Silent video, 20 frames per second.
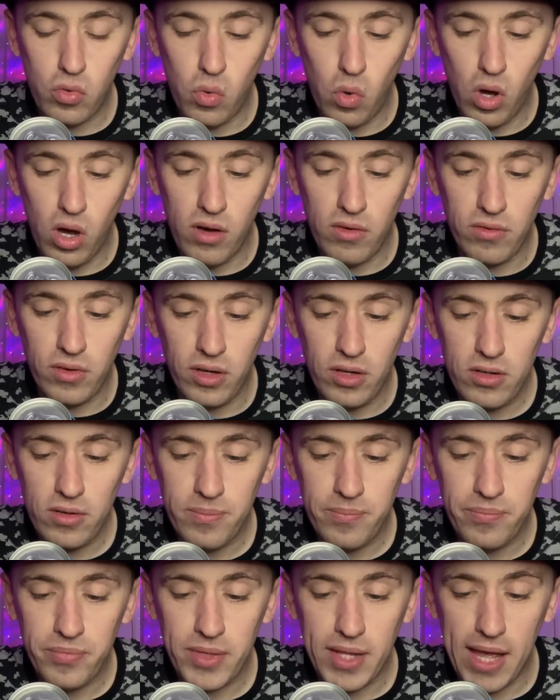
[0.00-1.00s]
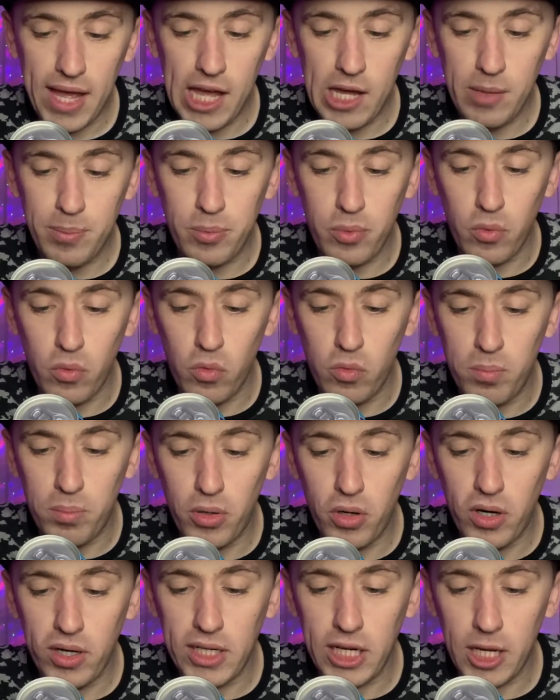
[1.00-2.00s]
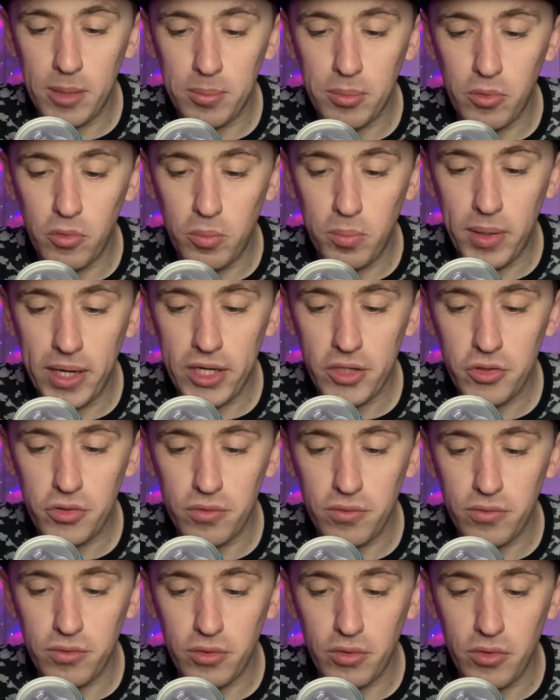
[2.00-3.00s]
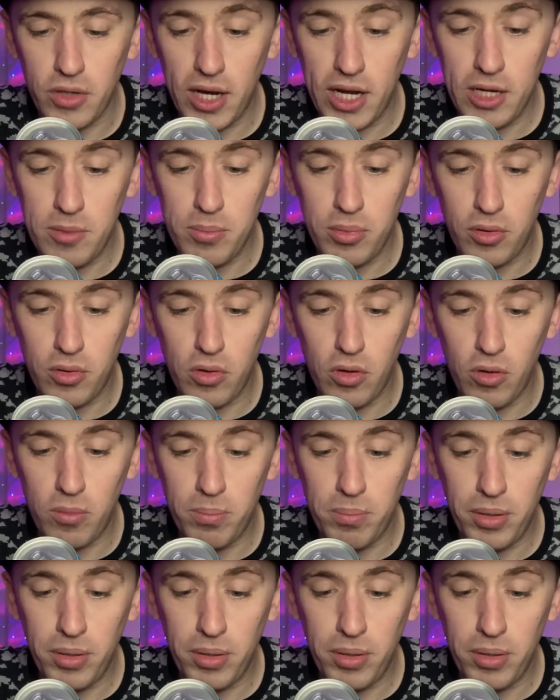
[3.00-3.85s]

guava, apple, pineapple, passion fruit, apricot,